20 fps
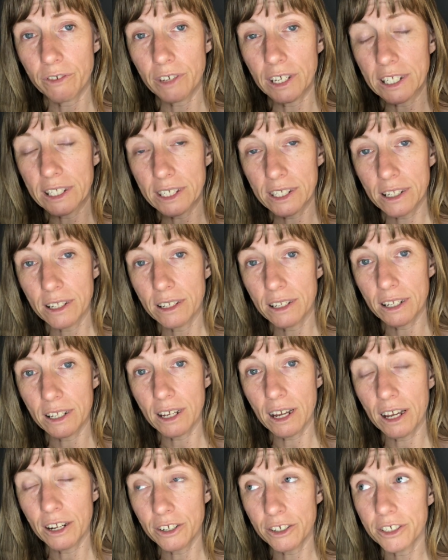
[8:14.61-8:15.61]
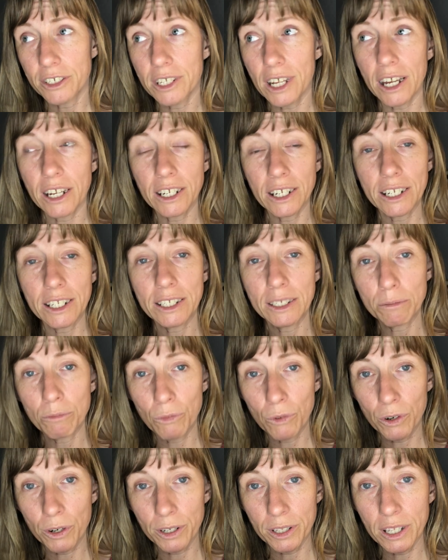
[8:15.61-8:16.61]
It's understanding it's
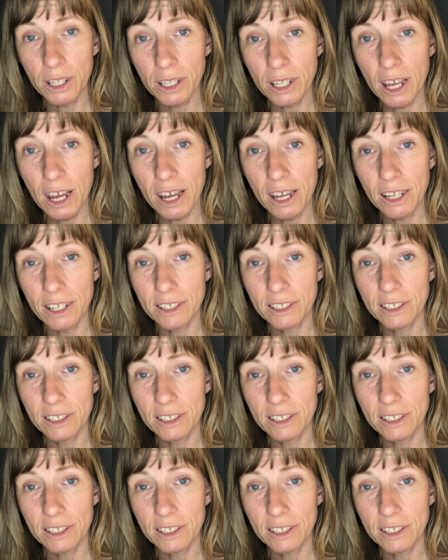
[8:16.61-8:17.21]
more than that.